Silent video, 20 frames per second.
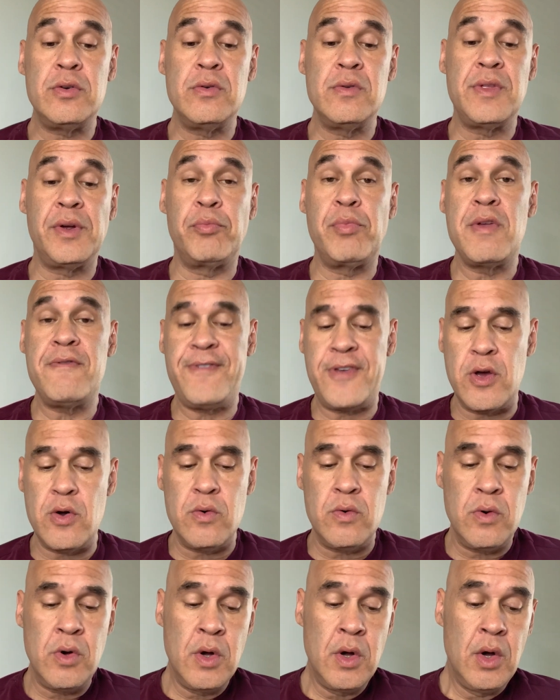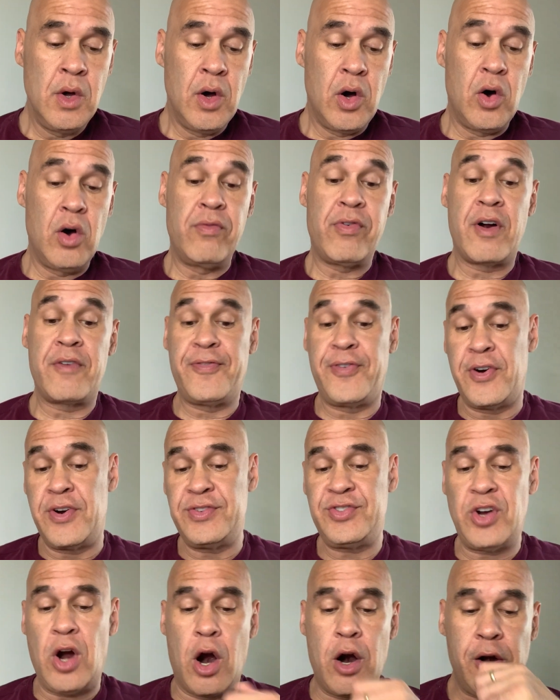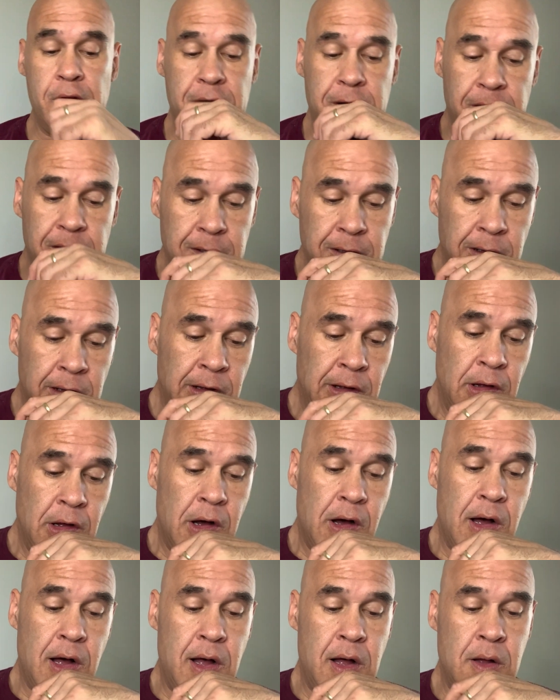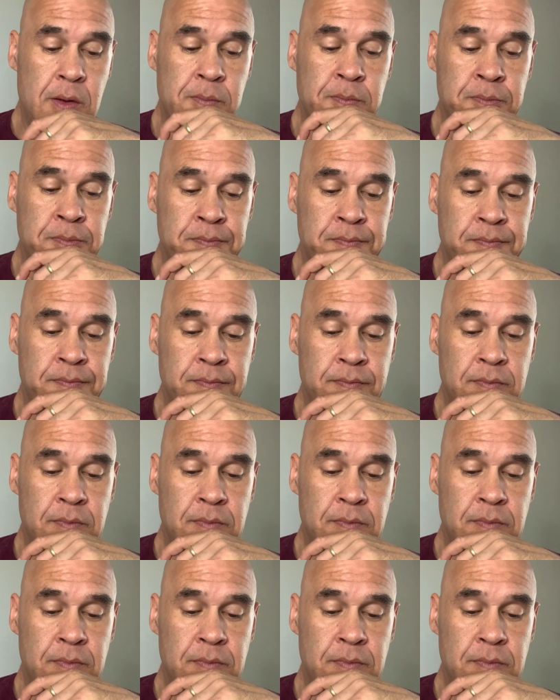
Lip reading: the review of our first article. And